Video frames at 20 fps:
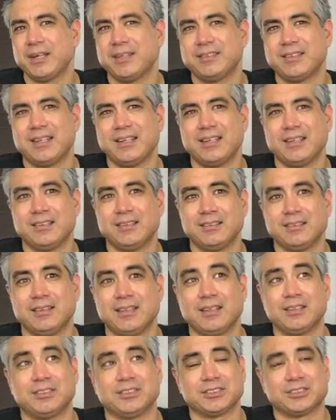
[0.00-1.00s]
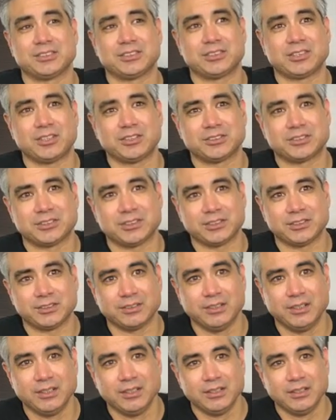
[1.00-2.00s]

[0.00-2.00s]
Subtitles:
and then it just starts to